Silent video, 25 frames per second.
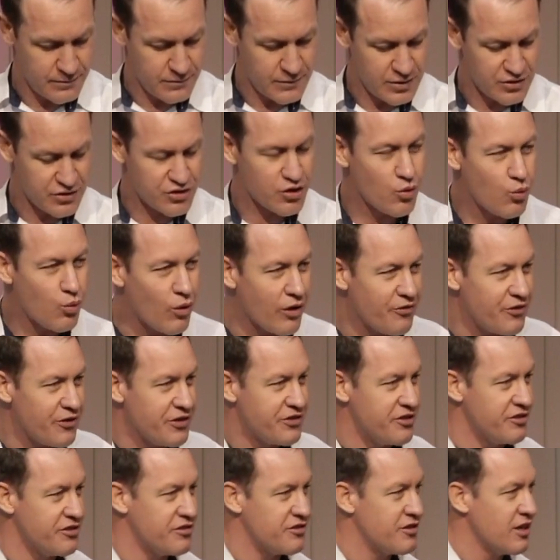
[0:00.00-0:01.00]
So what
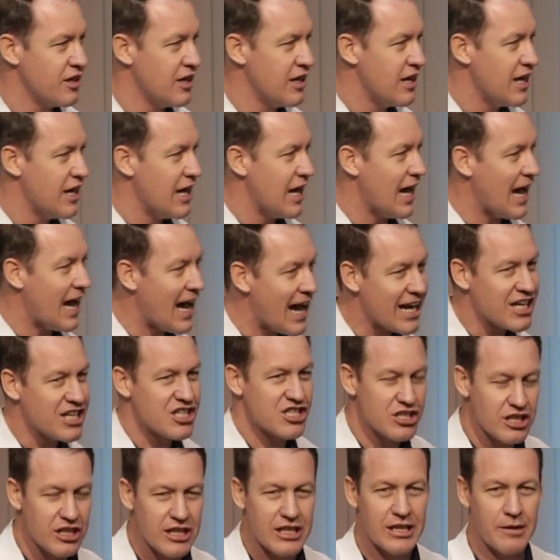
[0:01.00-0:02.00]
this is
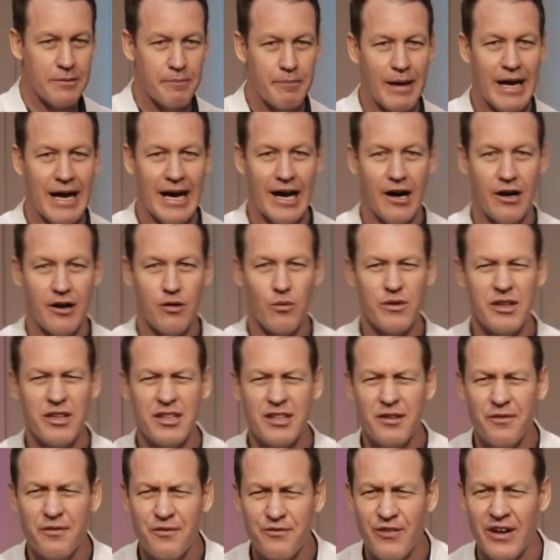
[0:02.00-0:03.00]
actually about, what
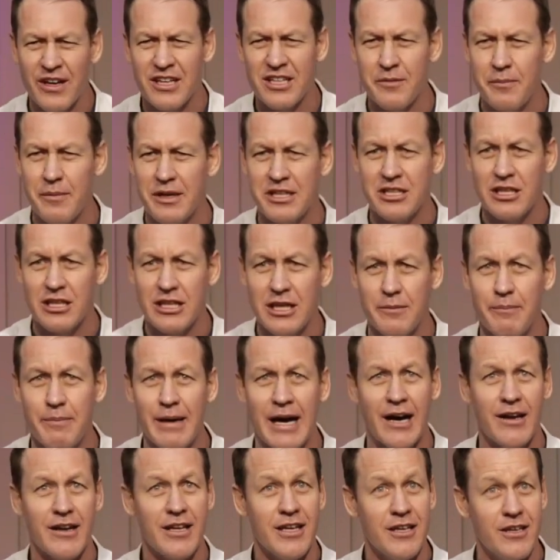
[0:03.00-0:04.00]
this is fundamentally
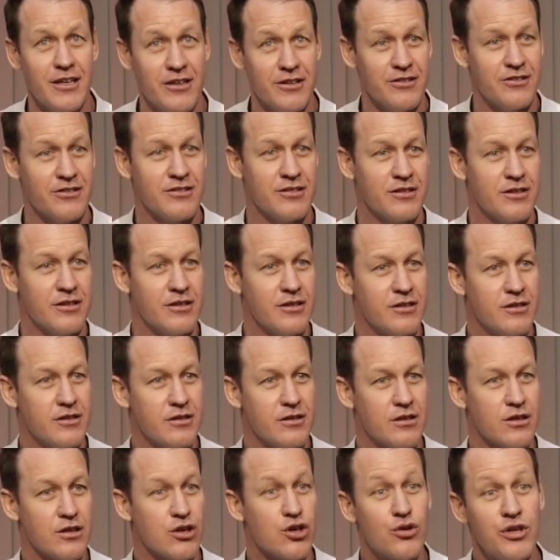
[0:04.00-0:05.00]
about is
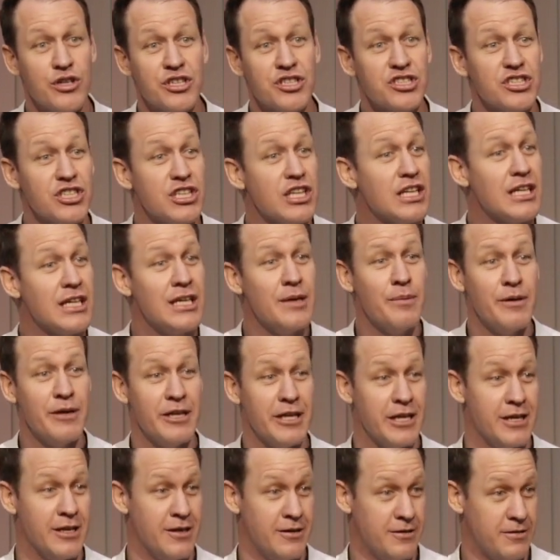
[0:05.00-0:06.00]
Christian
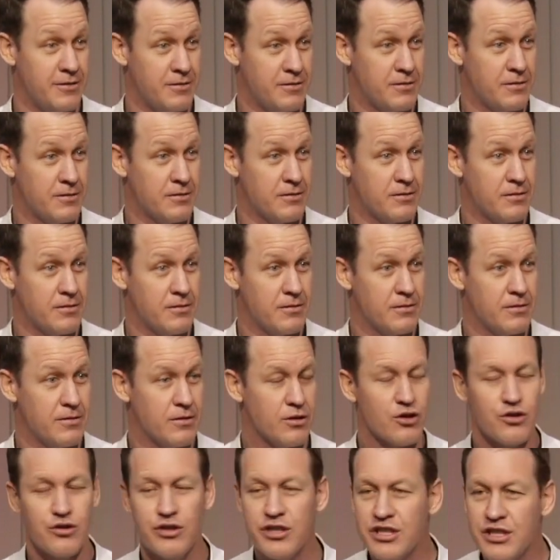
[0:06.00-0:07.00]
liberty,
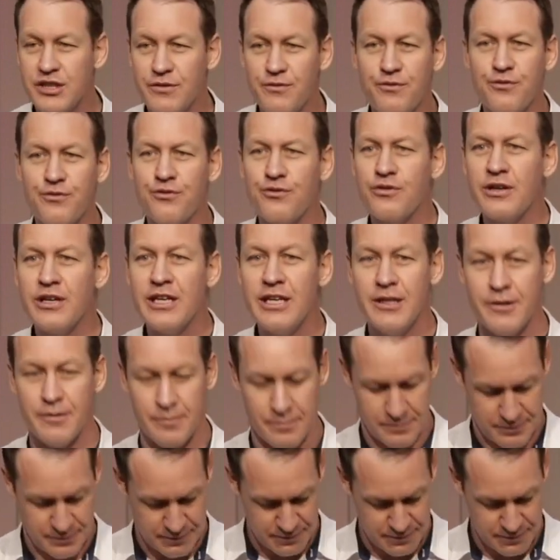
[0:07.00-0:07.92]
Christian freedom.